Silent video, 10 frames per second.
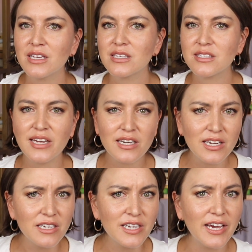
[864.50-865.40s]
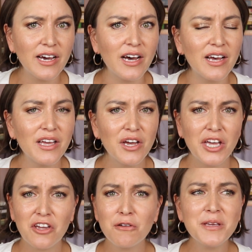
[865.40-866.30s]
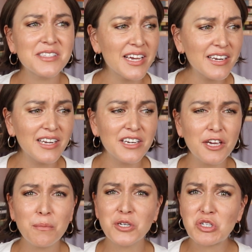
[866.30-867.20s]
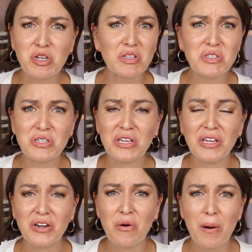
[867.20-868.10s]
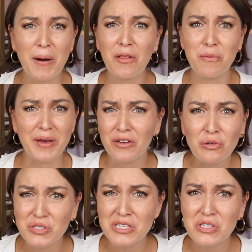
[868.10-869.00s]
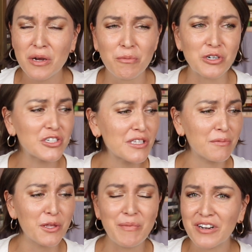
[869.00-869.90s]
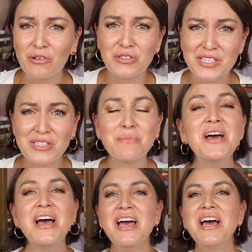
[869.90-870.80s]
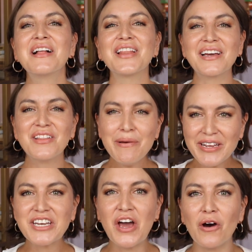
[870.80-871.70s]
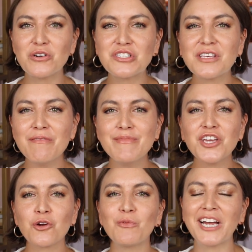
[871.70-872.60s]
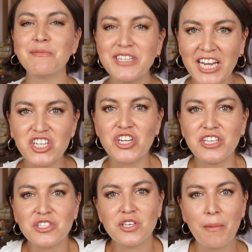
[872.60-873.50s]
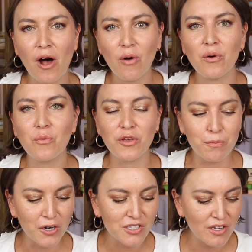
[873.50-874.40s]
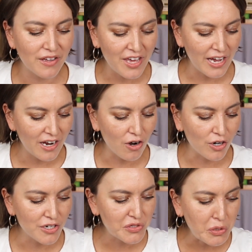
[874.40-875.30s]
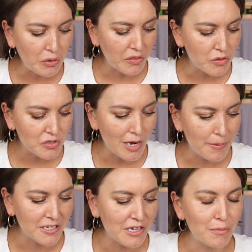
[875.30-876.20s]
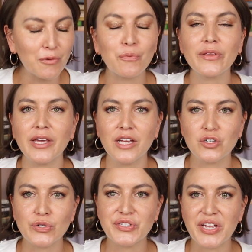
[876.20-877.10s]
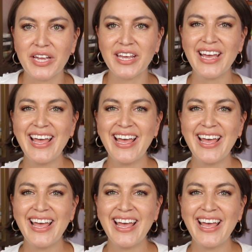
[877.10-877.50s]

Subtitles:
set in India. It could be set in India, but just, about the medical system, or just the medical system. Like, let me know. Just give me your recommendations with books that are concerning those topics. I'd be really interested.